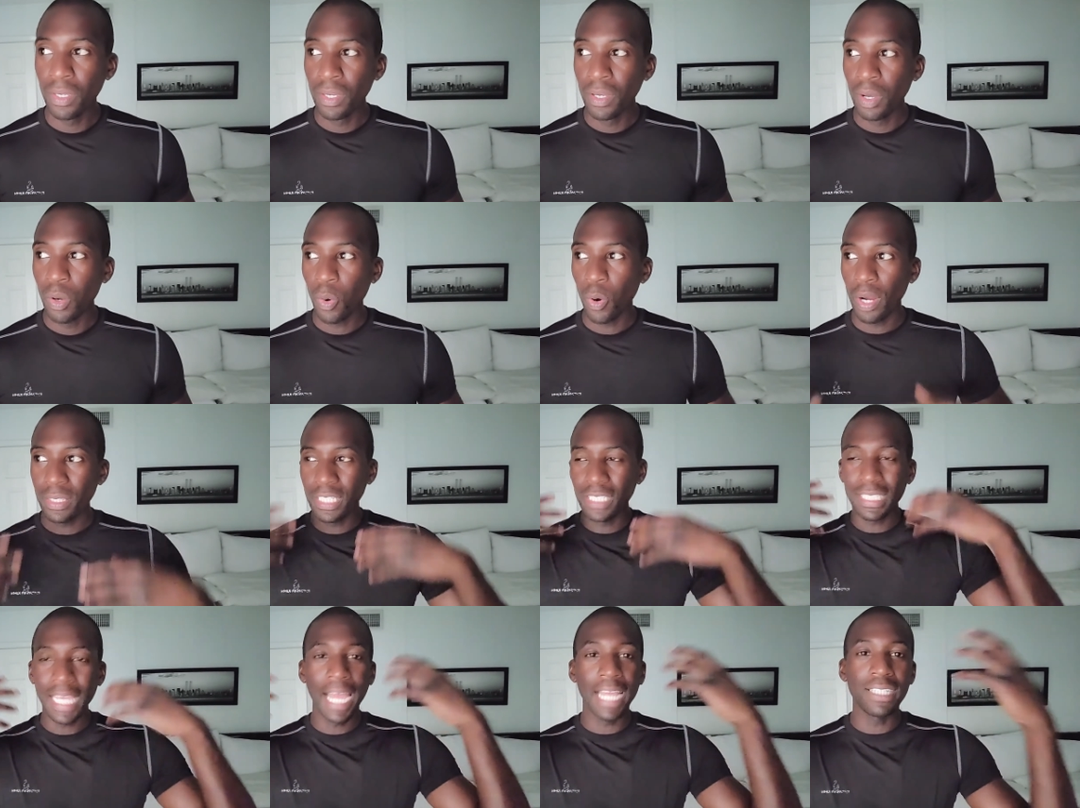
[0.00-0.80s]
or
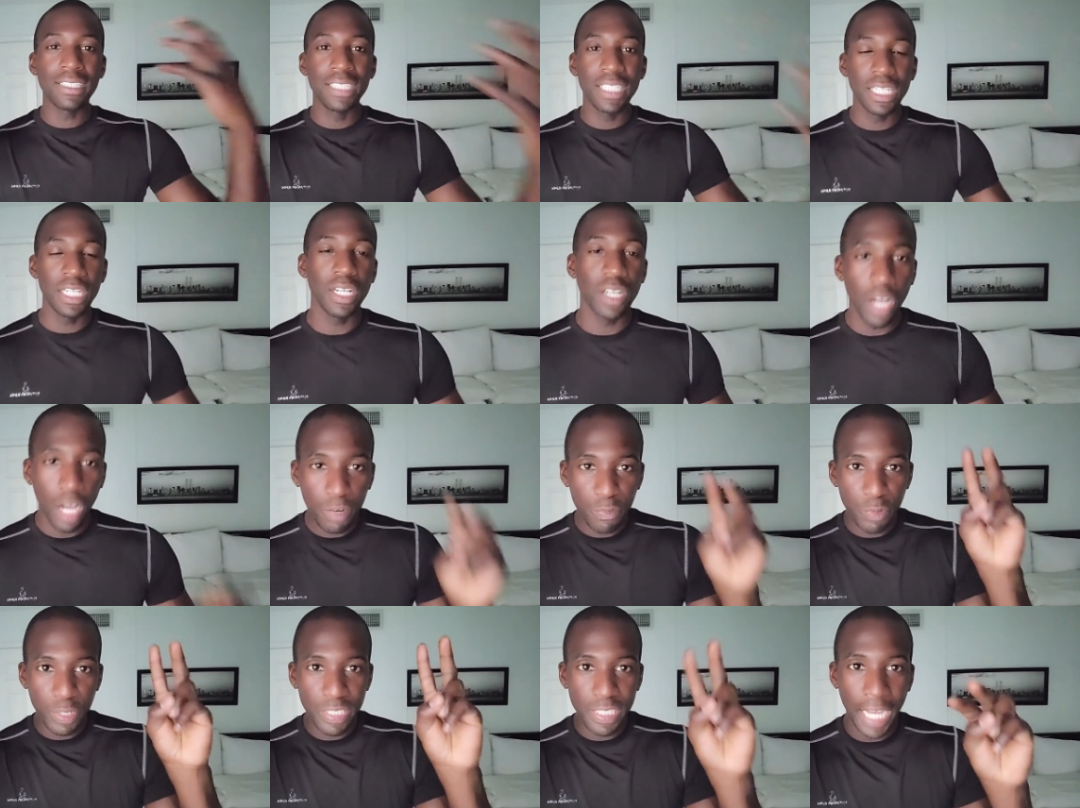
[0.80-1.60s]
this idea
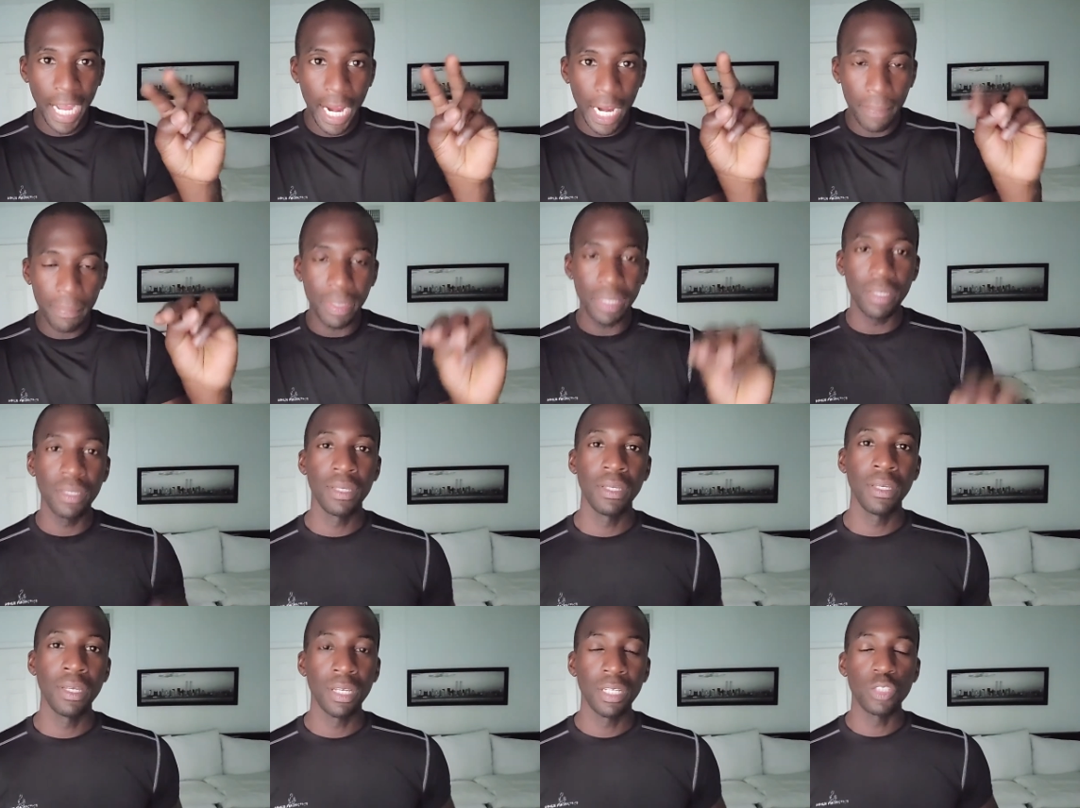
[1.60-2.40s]
of retirement.
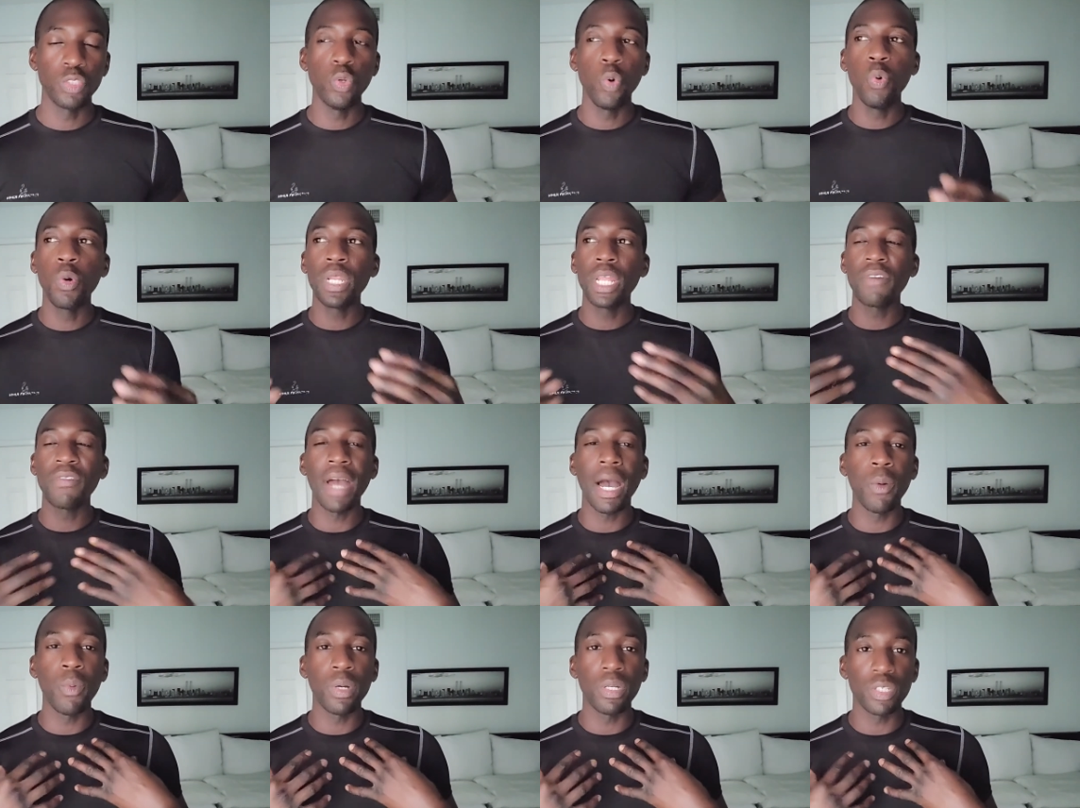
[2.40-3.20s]
Do whatever
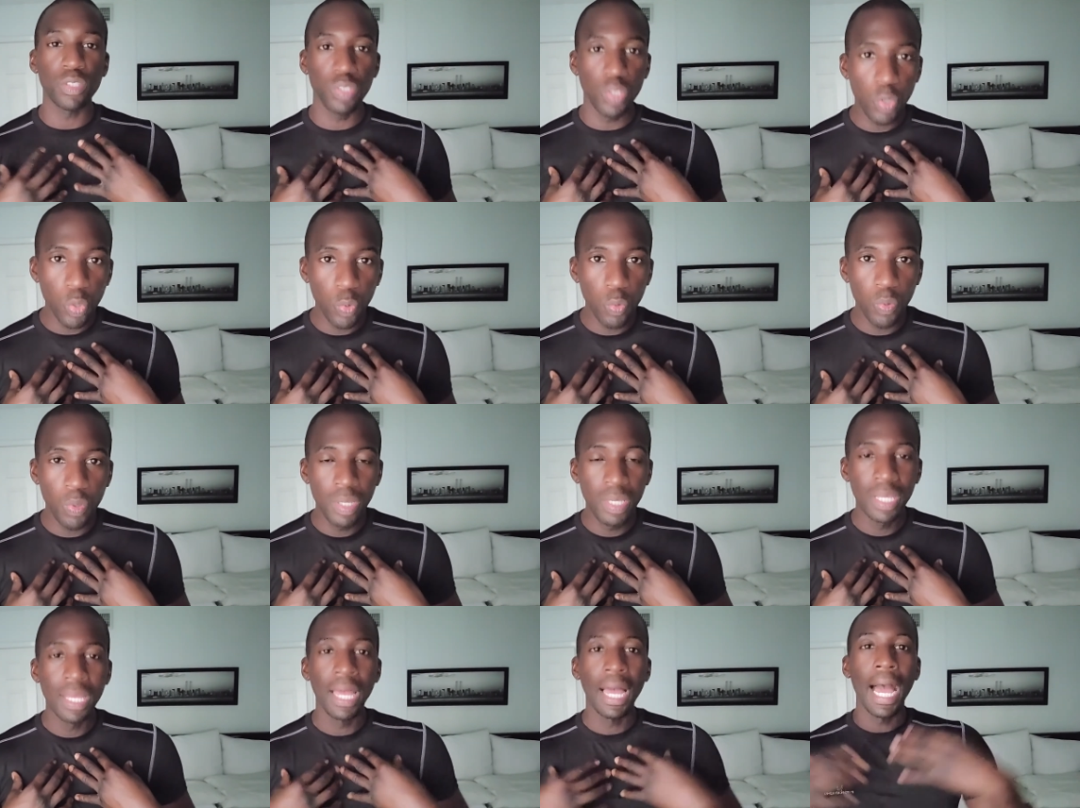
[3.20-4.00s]
I want to do,
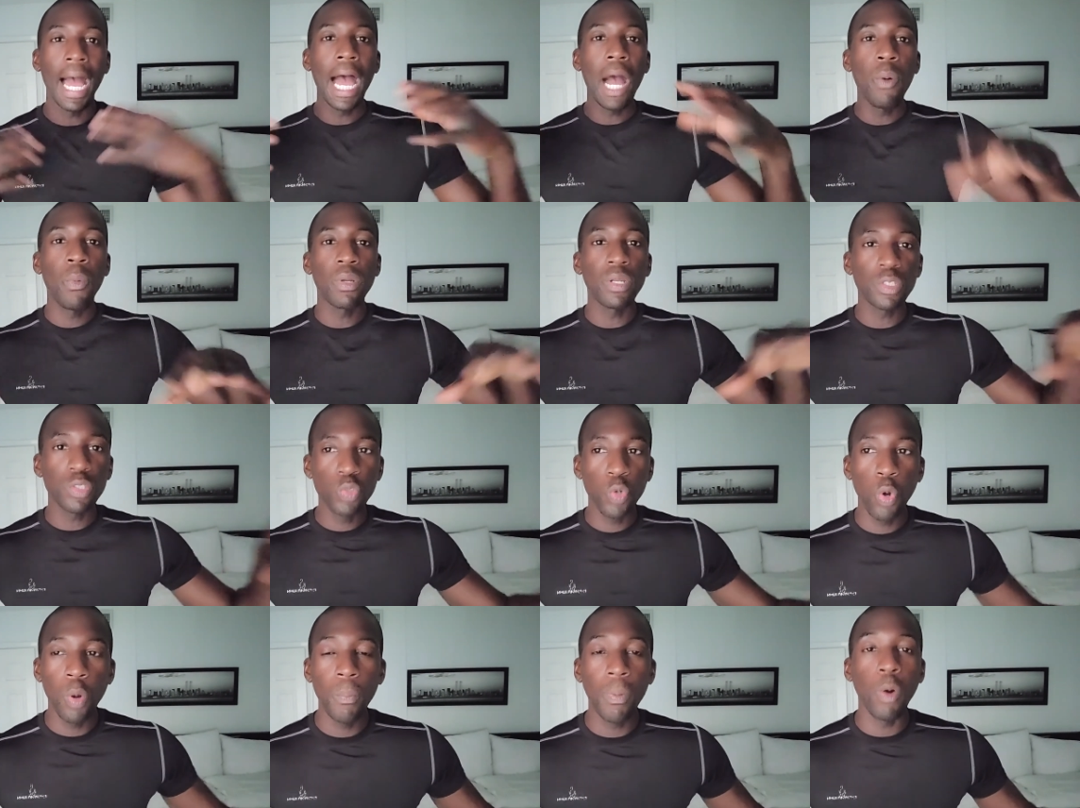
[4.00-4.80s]
how I want to
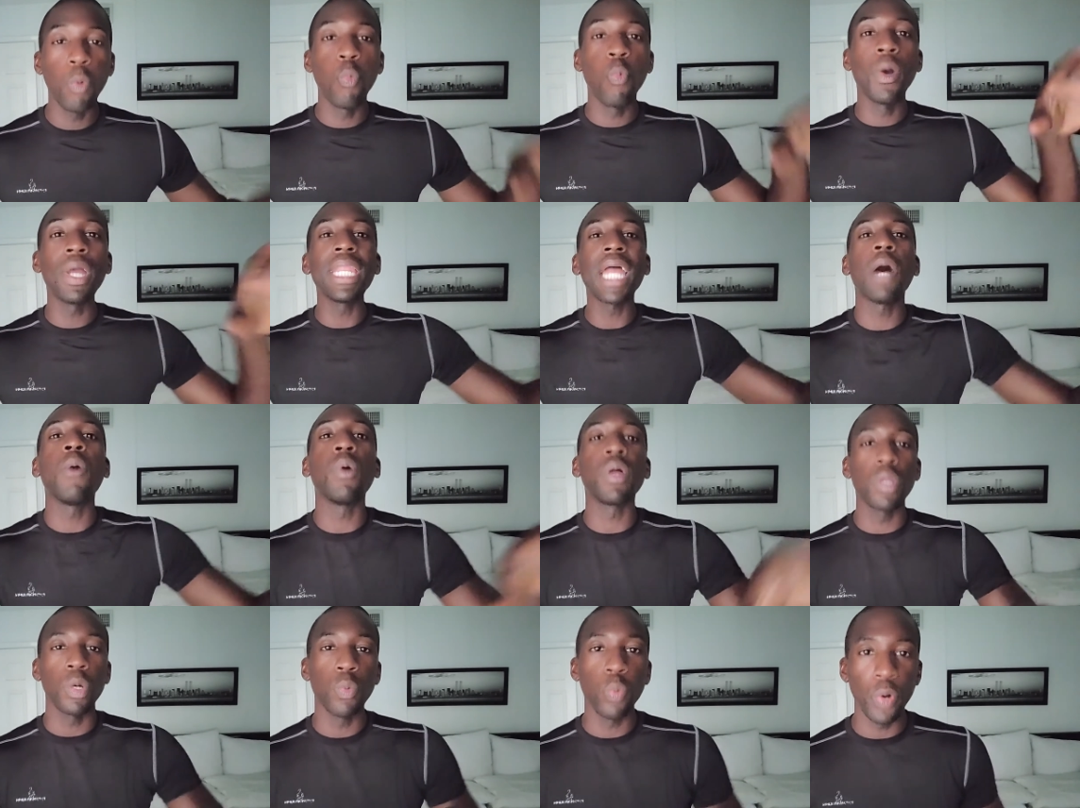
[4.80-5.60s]
do it, but when I
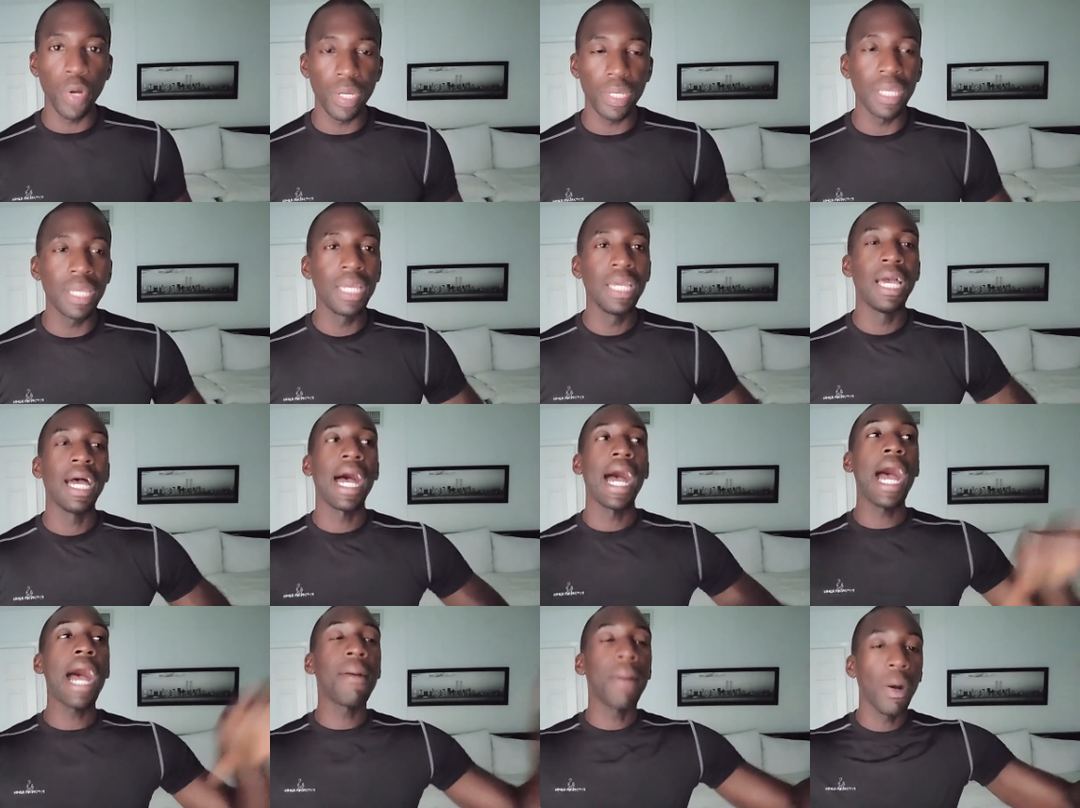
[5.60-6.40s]
want to work,
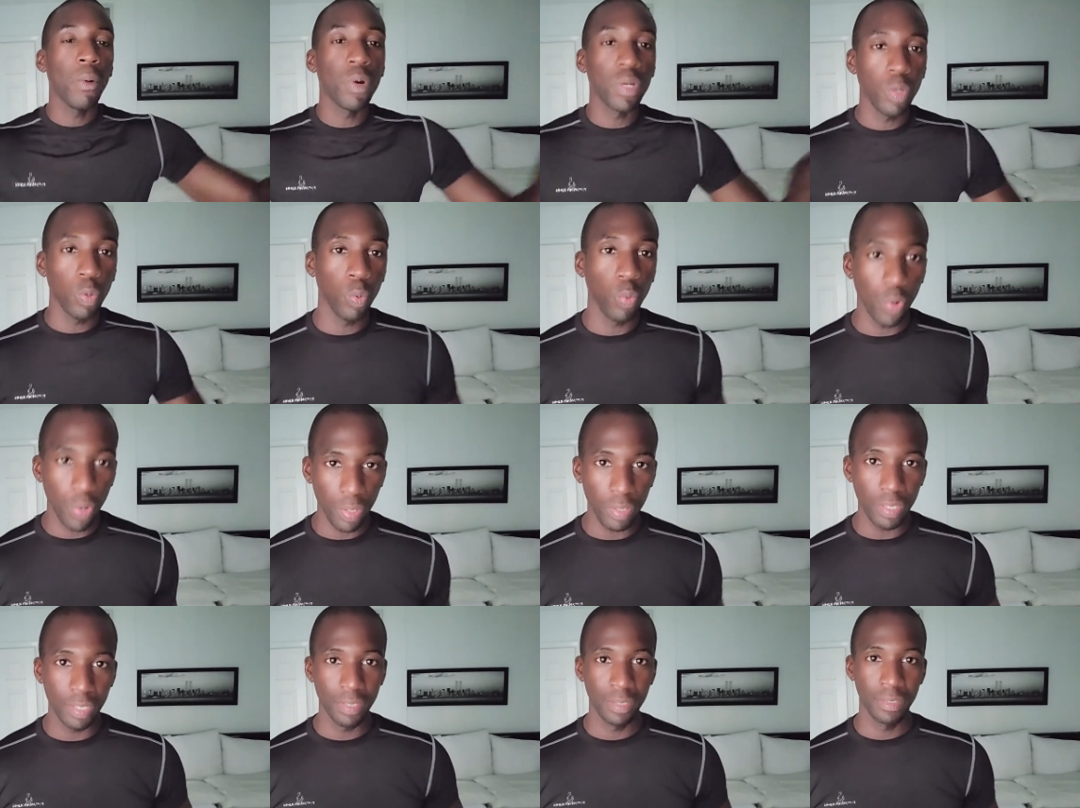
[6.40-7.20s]
how I want to
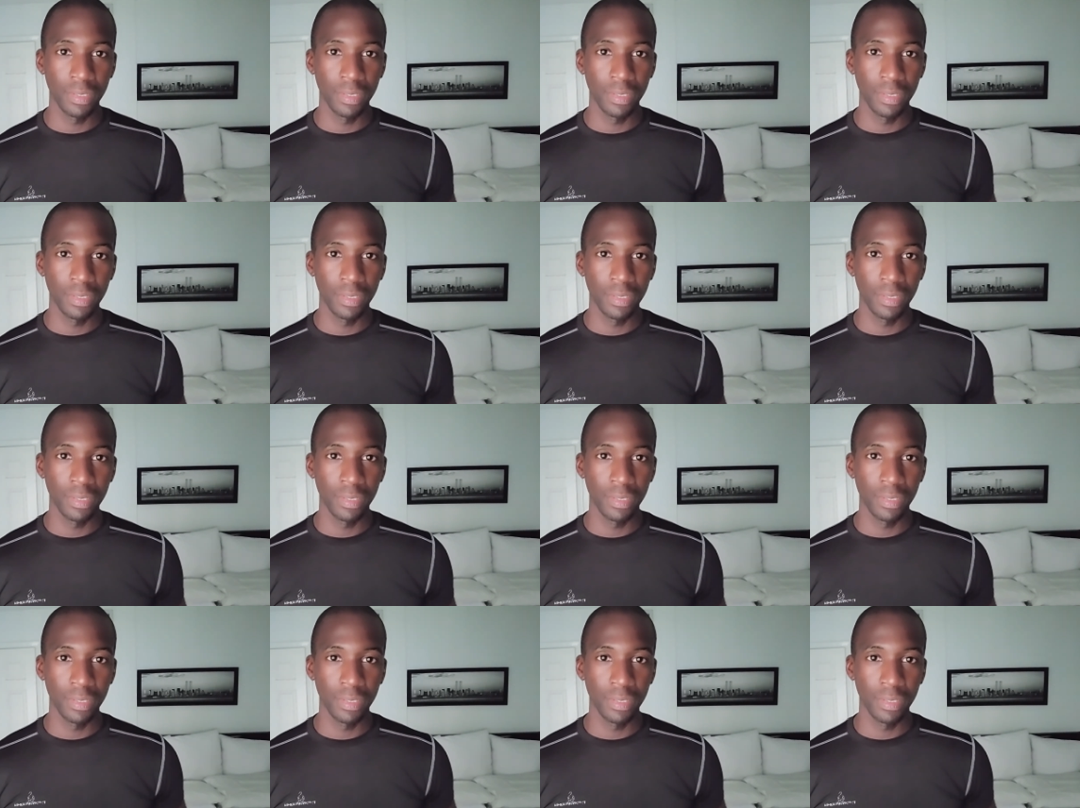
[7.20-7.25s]
work.